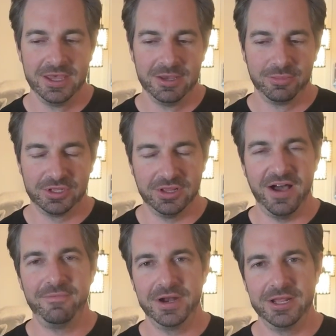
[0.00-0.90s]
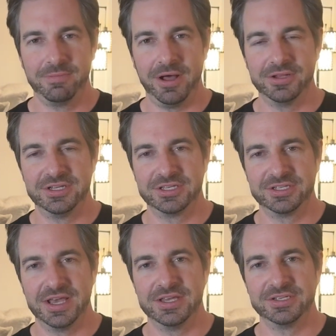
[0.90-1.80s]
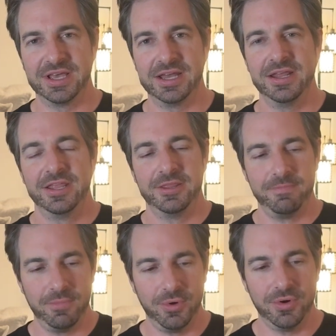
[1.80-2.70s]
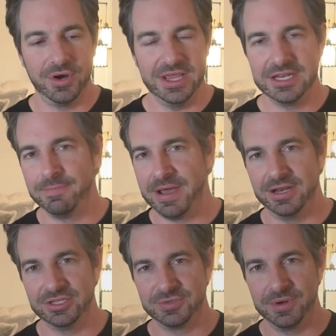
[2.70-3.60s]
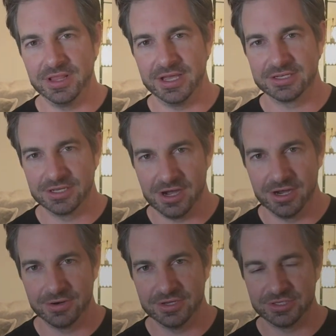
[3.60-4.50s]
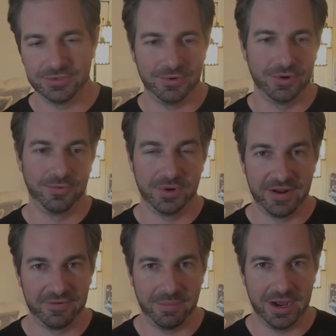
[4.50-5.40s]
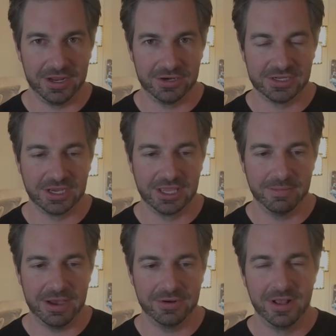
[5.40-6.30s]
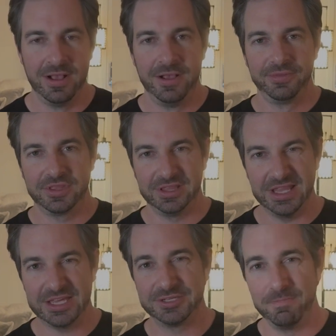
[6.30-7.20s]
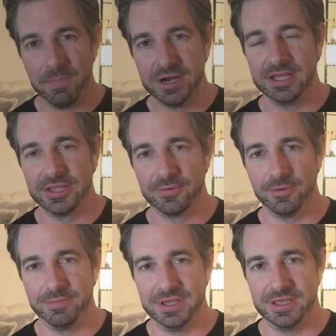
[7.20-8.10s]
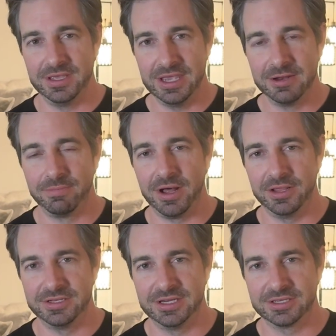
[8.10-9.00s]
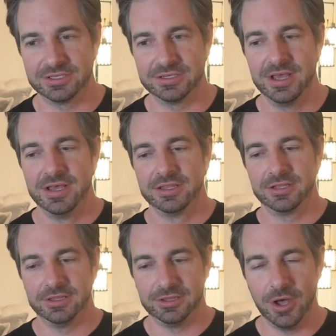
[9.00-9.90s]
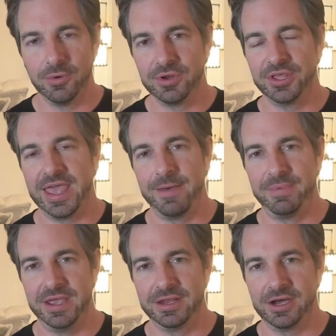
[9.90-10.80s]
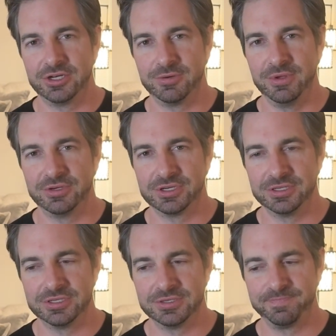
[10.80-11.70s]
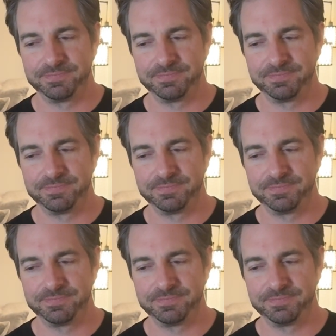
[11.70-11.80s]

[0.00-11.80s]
But the law of money in politics says that the more independents we elect to Congress, or whatever body you're talking about, the less money there will be in politics, the lower the campaign contributions.